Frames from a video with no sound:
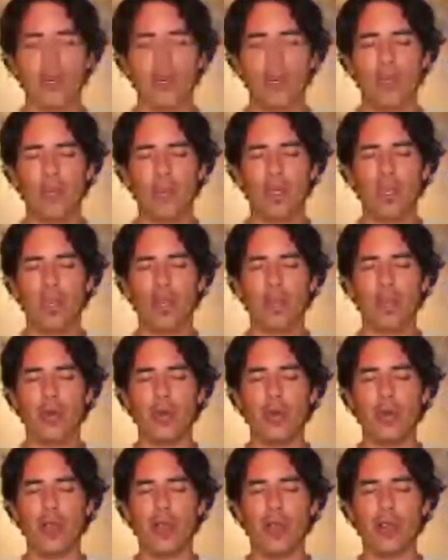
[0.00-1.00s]
I become
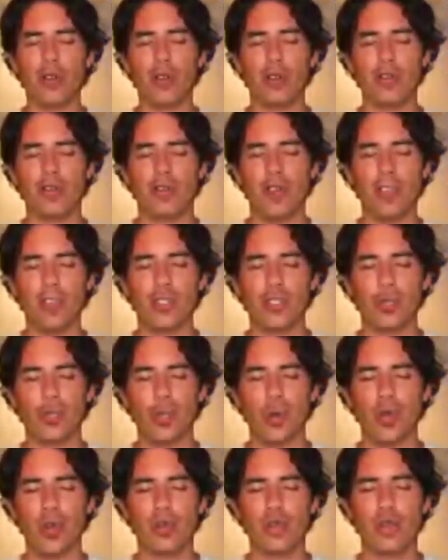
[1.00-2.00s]
aware of each
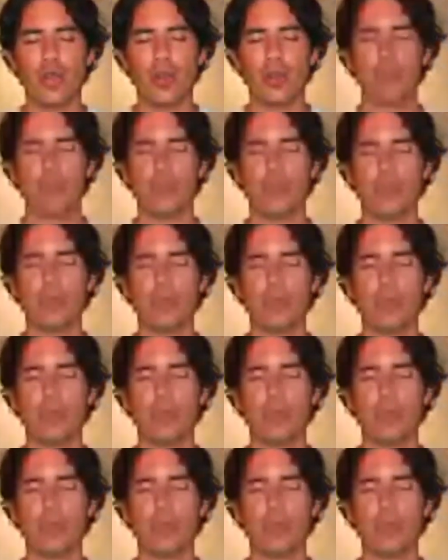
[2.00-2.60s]
one of them.